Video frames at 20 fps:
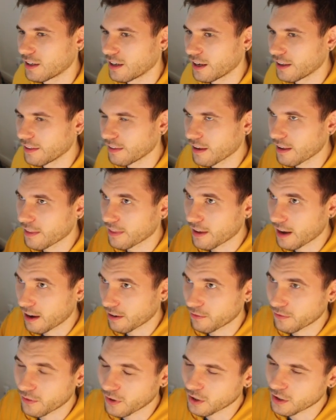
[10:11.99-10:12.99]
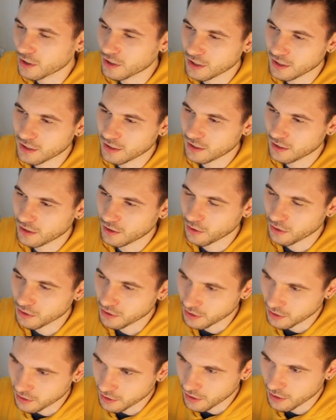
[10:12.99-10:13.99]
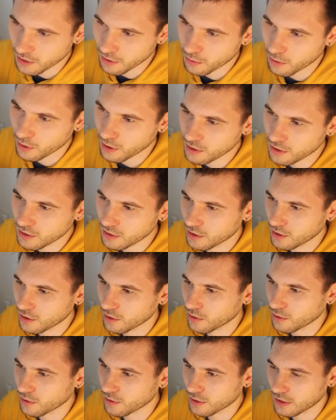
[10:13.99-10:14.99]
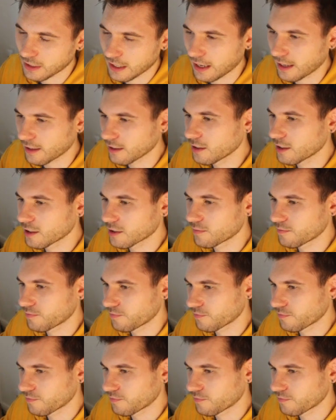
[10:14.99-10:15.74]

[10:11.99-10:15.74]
and then that function calls another one called calc,